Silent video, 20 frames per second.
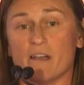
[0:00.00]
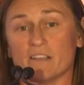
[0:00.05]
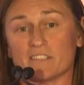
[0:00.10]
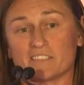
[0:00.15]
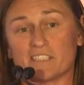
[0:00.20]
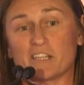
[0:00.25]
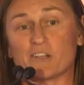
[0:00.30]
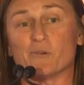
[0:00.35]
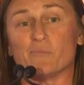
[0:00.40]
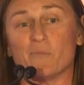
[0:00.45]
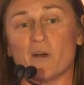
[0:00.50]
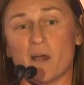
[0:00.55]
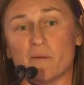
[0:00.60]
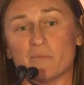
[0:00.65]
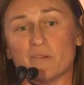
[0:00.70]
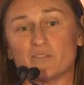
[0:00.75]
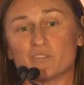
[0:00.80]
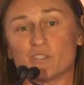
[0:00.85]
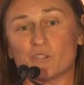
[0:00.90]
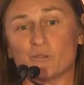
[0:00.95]
single
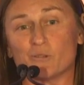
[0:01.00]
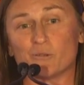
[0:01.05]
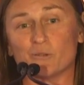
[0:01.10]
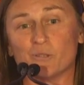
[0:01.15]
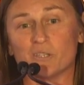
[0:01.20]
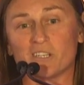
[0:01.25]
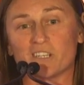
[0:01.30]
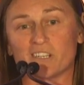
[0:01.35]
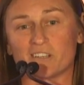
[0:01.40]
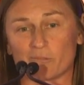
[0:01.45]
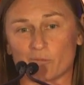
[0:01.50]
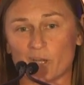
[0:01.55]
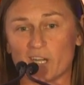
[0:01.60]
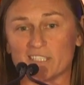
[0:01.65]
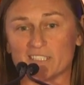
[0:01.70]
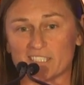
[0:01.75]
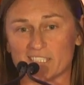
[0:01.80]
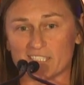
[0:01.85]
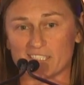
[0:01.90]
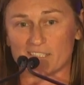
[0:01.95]
mom of two,
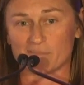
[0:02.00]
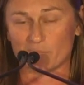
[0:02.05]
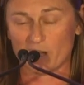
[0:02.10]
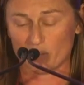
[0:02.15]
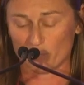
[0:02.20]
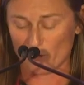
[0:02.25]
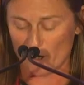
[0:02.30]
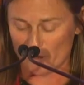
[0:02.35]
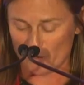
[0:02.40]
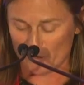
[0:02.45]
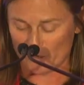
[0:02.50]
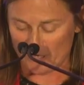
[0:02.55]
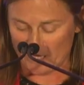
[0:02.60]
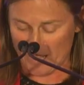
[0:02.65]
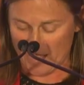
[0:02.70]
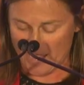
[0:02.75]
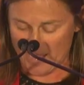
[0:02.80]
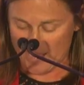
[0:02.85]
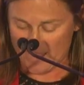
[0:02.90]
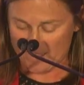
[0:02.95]
raising my brother and
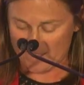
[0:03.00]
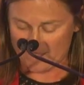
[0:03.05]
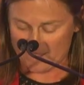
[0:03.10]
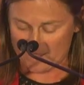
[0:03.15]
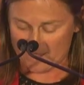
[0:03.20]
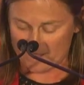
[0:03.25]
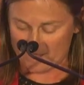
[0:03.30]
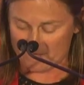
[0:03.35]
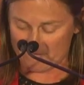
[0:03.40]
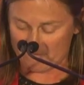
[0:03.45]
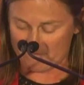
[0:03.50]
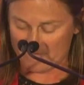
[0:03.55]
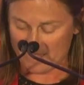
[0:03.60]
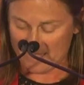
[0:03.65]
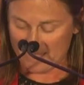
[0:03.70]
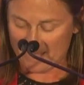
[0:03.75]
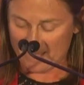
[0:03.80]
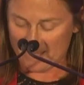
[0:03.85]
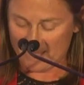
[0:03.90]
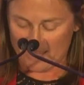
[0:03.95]
I,
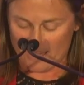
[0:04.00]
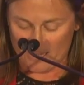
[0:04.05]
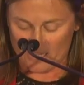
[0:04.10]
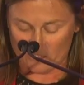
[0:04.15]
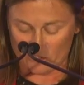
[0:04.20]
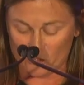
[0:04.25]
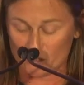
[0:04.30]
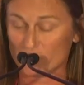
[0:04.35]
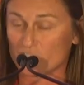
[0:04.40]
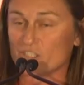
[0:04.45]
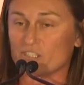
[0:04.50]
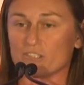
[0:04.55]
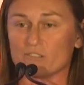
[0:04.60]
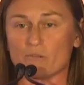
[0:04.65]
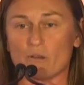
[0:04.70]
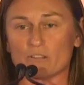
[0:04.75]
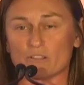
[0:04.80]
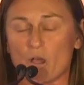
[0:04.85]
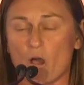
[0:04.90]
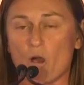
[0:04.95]
and just
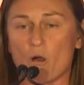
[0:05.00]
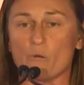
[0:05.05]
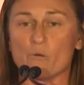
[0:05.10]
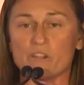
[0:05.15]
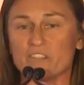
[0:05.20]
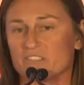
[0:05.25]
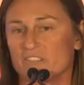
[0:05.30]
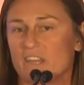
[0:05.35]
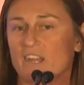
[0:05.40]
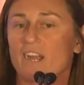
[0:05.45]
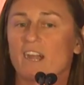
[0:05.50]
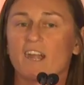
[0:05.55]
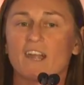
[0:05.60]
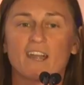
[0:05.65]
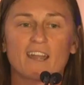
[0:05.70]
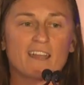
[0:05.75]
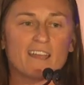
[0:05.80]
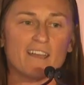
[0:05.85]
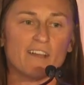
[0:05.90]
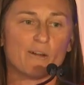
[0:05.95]
always
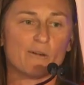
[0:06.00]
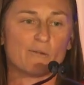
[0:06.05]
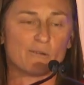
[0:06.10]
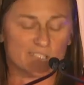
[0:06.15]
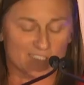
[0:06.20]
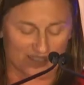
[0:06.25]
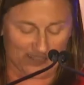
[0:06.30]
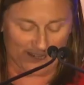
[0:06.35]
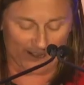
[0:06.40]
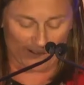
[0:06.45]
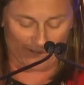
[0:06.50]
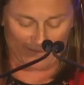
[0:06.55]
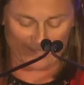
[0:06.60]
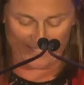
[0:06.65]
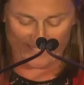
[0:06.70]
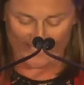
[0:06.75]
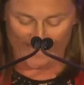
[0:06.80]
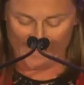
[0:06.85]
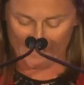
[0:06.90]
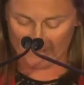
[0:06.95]
there on the
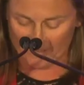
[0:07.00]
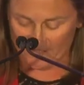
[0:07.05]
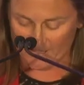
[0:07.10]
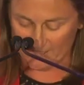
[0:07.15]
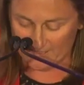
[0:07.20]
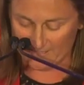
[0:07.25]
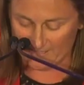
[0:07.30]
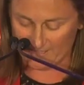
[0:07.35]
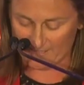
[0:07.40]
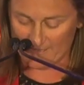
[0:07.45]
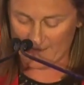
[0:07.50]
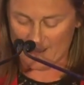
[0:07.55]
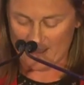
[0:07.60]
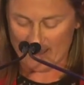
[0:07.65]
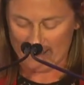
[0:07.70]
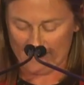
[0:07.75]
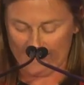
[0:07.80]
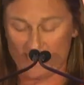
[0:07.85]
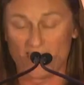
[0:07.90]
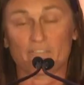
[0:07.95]
sidelines
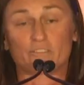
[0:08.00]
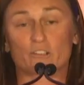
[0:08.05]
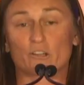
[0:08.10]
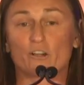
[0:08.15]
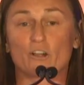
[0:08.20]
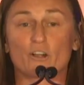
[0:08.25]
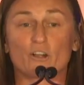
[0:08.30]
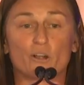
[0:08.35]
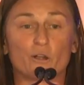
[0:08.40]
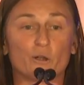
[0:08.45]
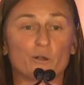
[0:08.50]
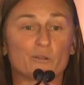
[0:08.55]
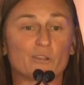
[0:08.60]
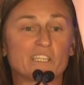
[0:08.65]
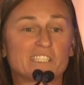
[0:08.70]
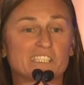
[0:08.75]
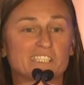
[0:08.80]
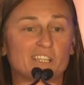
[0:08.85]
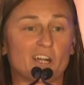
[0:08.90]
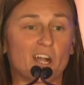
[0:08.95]
after her
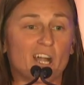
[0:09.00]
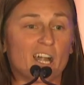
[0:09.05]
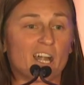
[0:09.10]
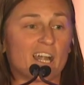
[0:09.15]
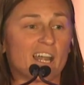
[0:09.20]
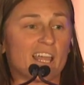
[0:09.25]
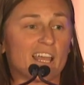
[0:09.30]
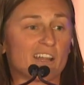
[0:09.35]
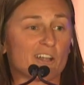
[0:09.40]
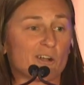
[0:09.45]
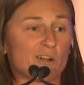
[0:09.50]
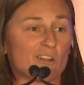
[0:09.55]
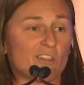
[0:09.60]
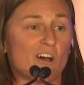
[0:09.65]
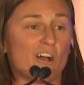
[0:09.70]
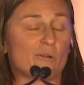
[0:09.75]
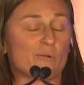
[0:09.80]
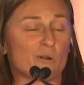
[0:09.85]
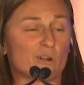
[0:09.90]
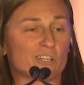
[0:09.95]
early start and her
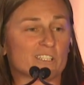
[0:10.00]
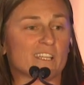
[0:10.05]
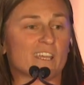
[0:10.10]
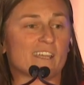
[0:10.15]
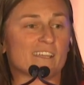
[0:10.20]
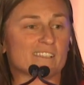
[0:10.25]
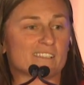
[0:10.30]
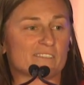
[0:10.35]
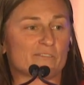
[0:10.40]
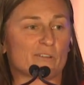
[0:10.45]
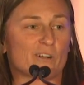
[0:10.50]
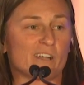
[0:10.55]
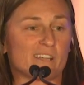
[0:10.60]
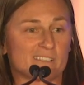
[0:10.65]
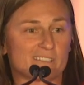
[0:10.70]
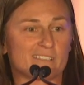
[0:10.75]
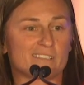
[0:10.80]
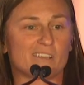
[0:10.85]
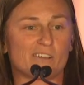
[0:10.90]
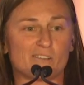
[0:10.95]
long work days for
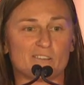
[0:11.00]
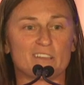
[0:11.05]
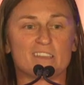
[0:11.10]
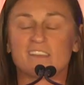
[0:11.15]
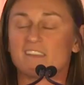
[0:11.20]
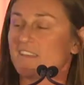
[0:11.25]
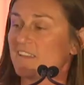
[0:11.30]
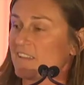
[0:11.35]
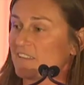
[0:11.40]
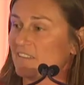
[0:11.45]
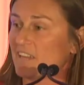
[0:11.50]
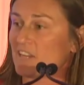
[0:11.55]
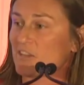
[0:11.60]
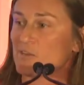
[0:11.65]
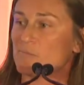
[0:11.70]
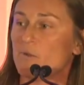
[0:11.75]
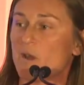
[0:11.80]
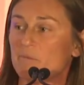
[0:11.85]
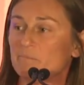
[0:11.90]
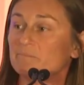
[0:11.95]
us. So thank
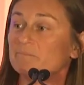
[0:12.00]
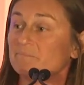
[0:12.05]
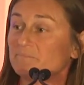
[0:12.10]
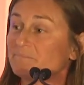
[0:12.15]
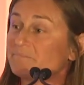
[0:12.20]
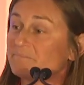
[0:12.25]
you, Mom.